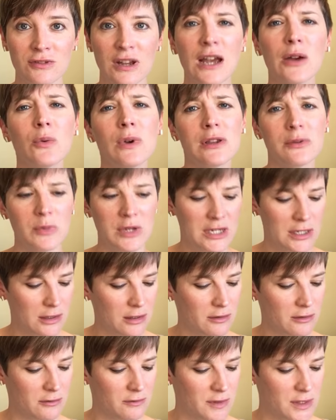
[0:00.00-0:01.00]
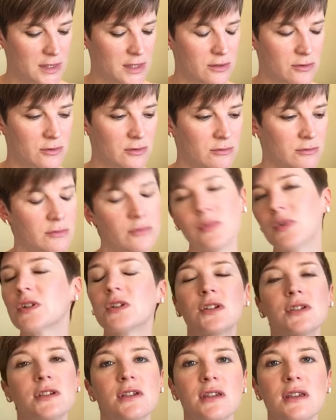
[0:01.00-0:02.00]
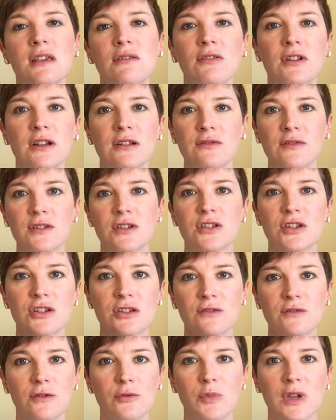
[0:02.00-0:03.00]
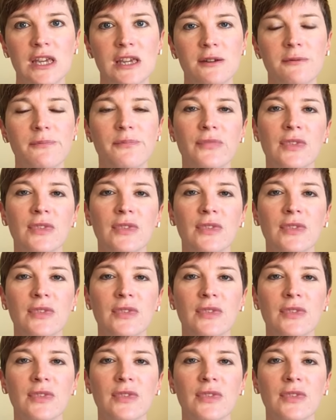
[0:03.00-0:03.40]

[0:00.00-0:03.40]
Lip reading: I will make another video, because even if it's just for me.